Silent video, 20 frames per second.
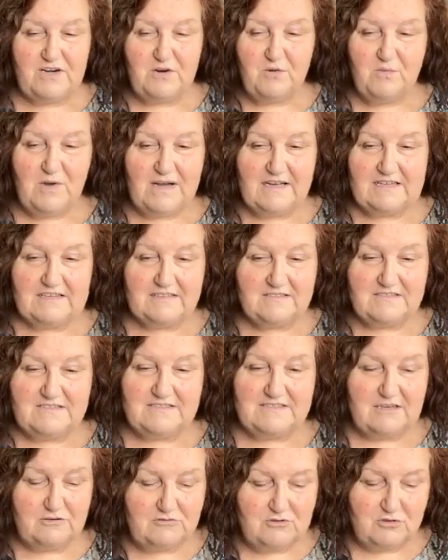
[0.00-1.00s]
run away
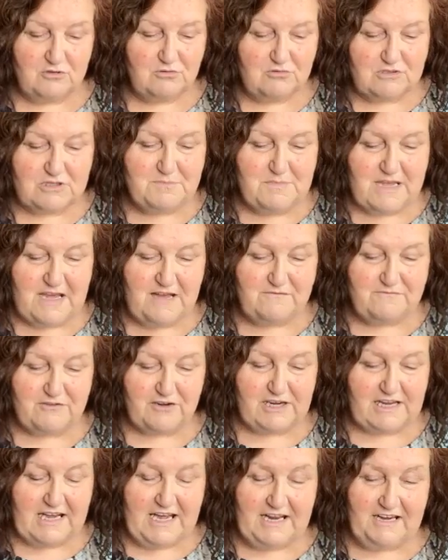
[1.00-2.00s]
and don't talk to me
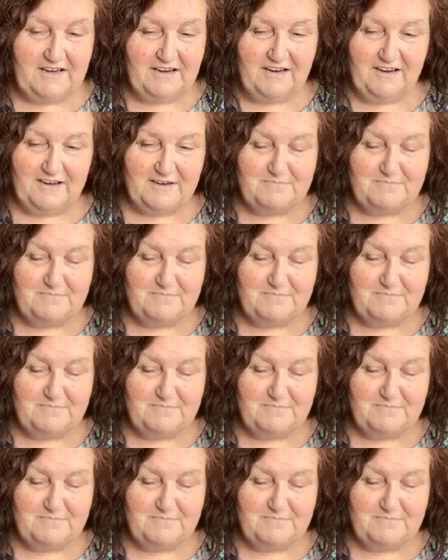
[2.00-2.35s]
ever again.